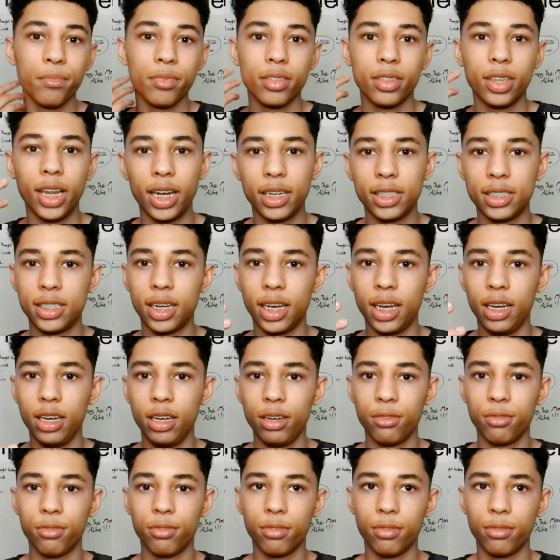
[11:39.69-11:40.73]
Let's
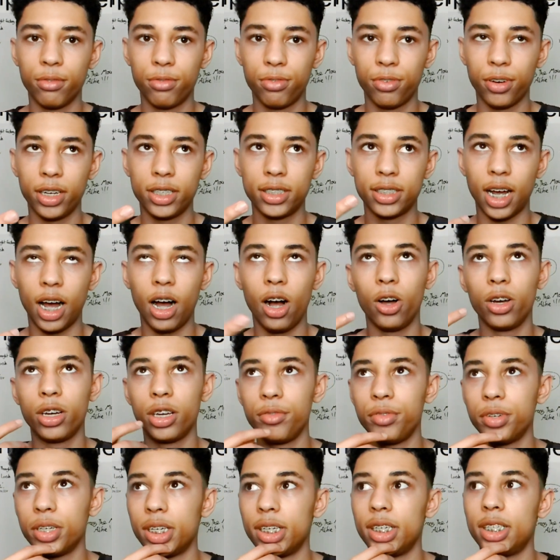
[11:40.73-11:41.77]
say, I'll
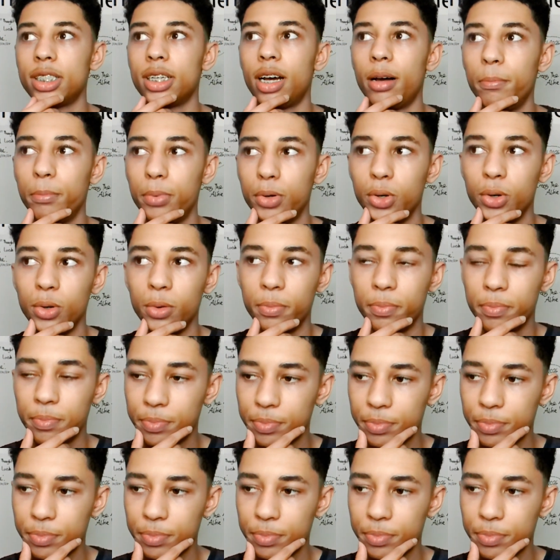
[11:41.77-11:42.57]
give you an example.